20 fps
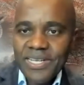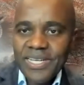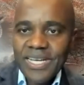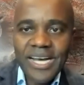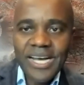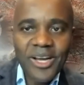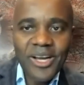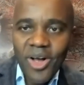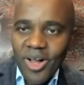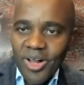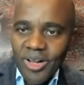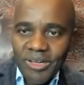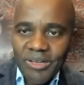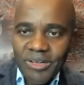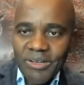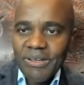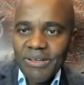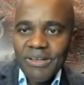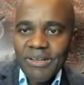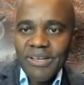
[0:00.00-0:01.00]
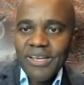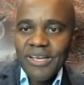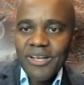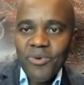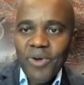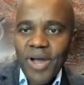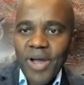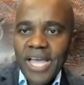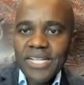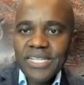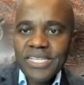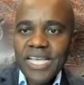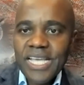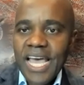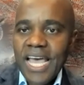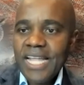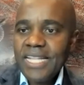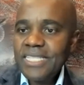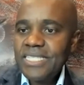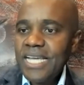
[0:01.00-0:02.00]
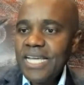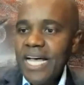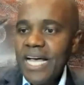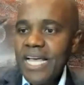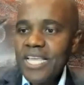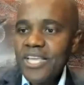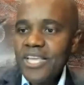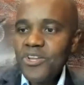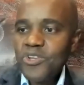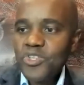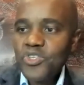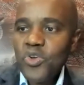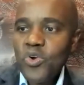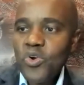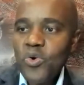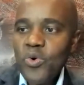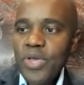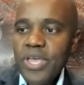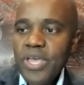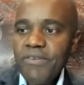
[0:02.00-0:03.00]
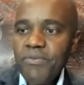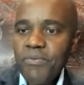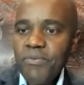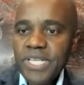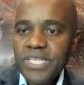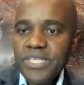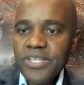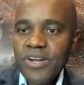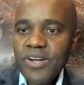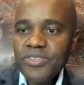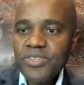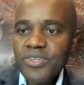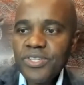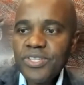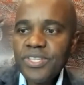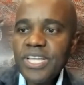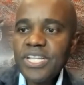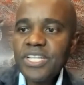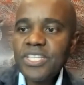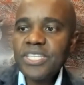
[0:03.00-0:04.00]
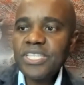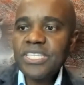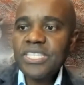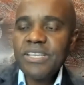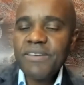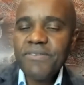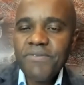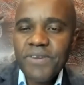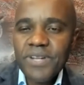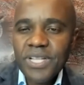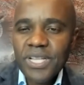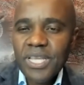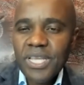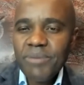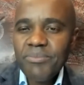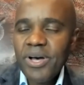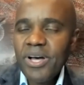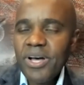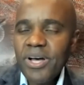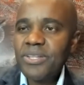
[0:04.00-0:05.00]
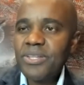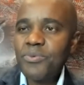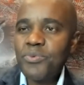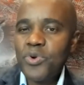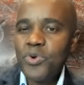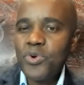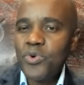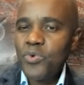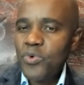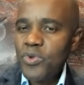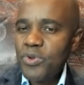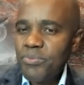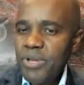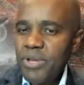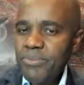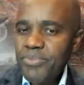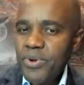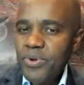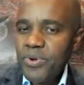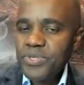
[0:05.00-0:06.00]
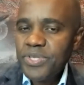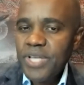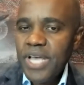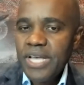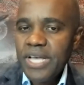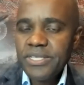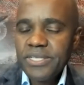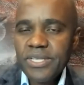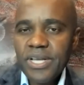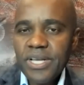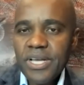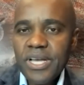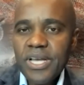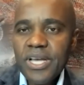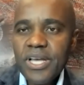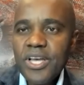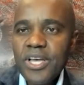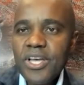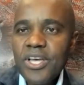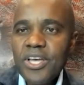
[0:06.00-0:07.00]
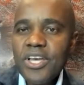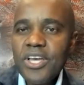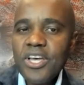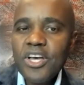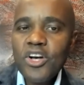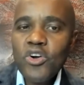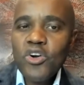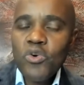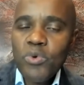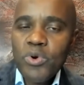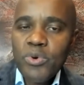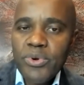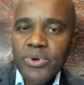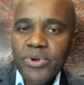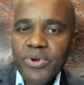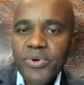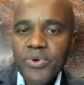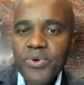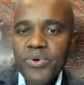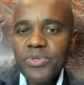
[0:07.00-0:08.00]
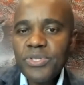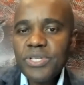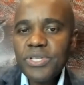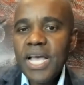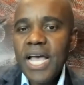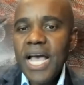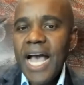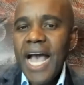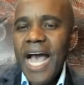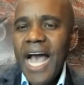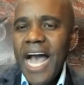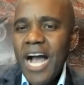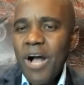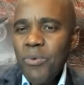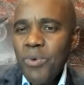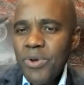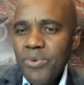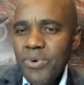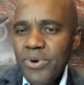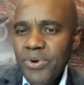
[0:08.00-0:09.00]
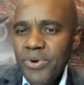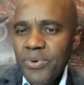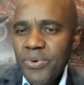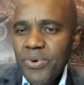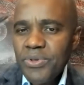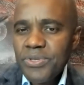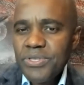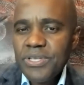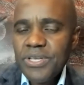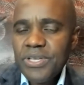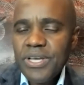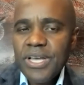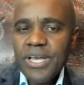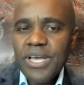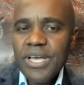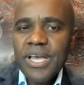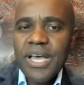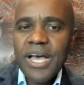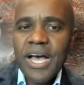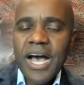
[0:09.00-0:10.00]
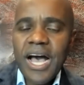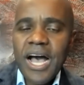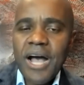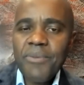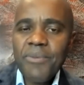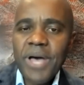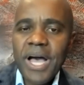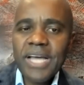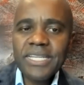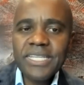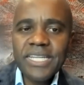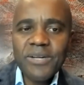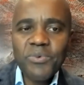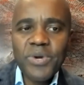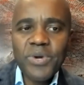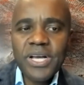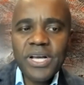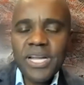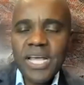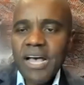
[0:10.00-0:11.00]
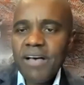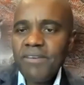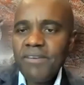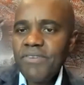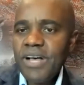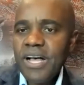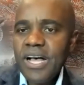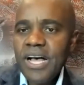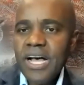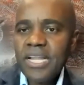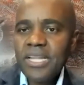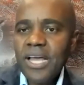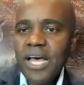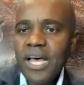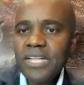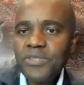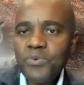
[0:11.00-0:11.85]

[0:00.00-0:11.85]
at all, right? And so if we start to think differently about the recruitment process, who we recruit, how we recruit, I think we're going to have a lot